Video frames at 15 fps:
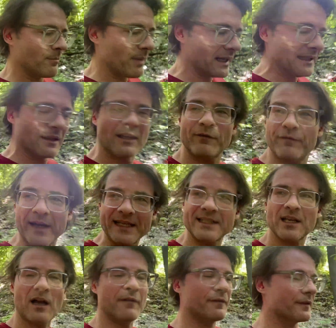But the
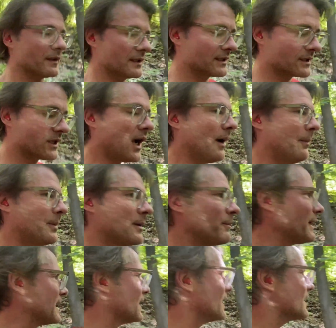face-off stopped
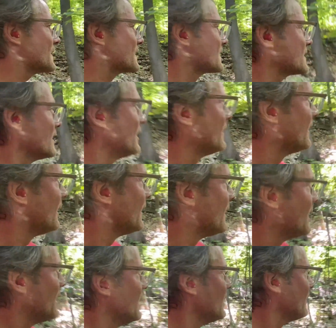because
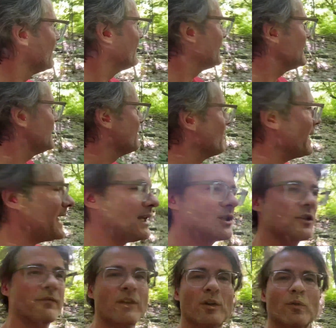the mage
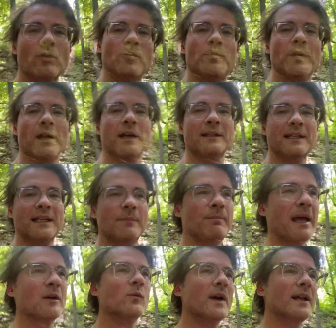of the group did
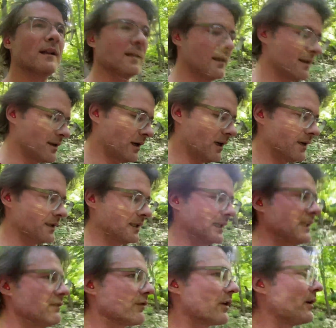Ben Will on
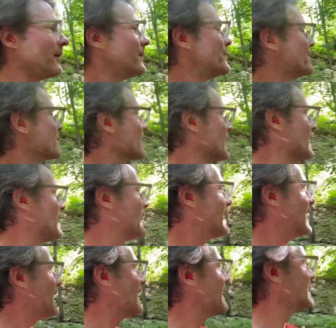Cleaver,
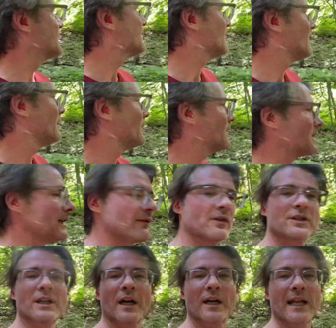and Cleaver
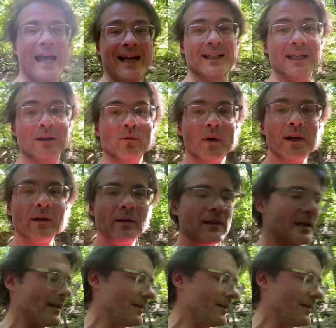started acting weird.